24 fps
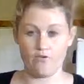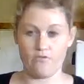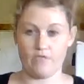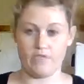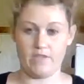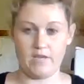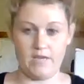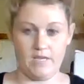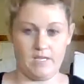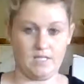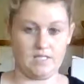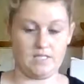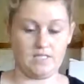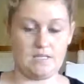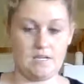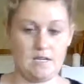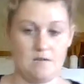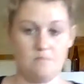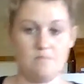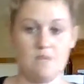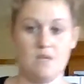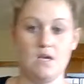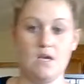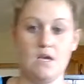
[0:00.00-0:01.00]
for the next
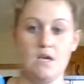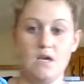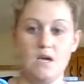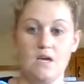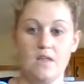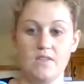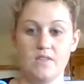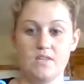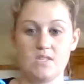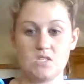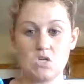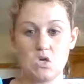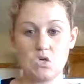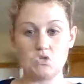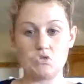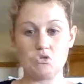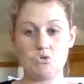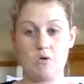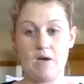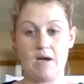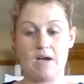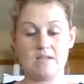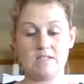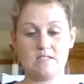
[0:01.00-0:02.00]
time. This
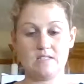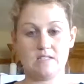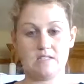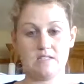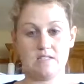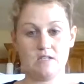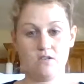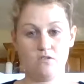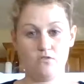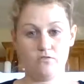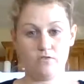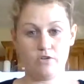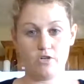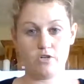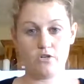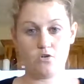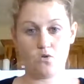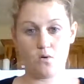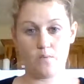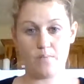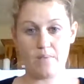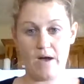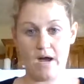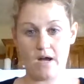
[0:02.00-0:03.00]
also has silver
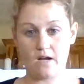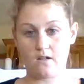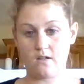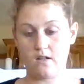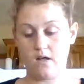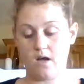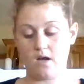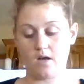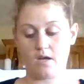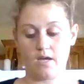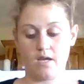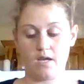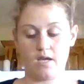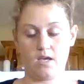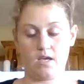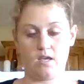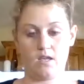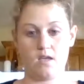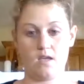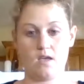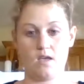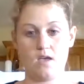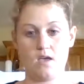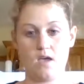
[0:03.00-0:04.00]
or backlock in
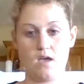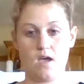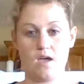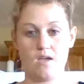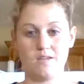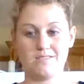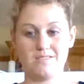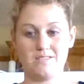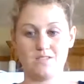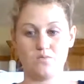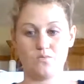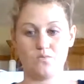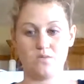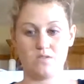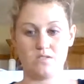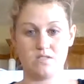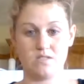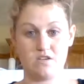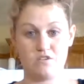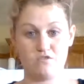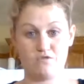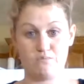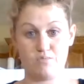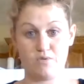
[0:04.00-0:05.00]
it and will
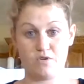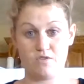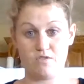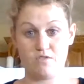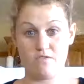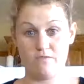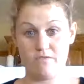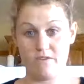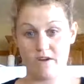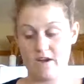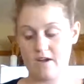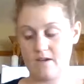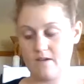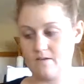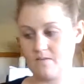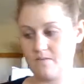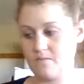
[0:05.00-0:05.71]
self-purify.